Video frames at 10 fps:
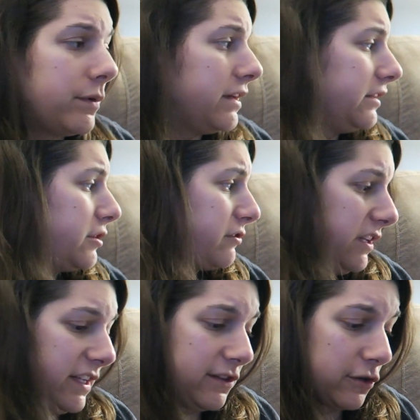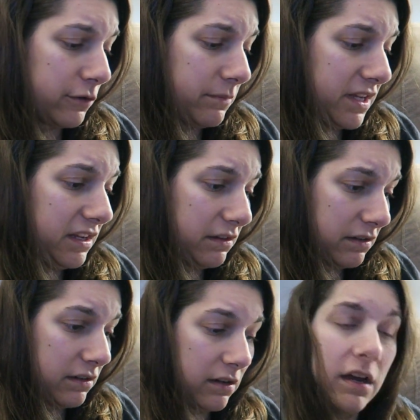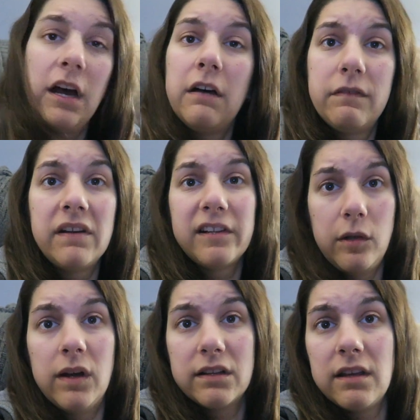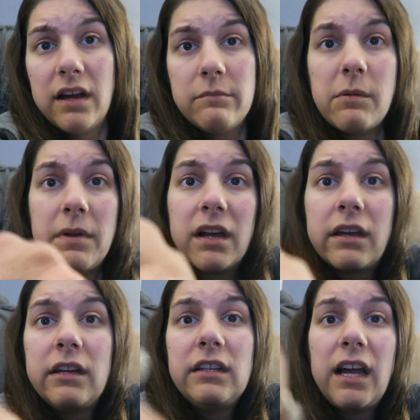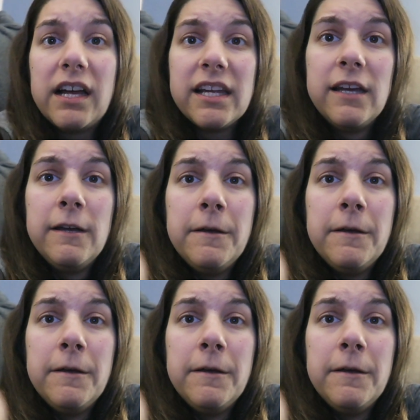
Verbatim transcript: So it literally took me a very long time, I'm not gonna lie.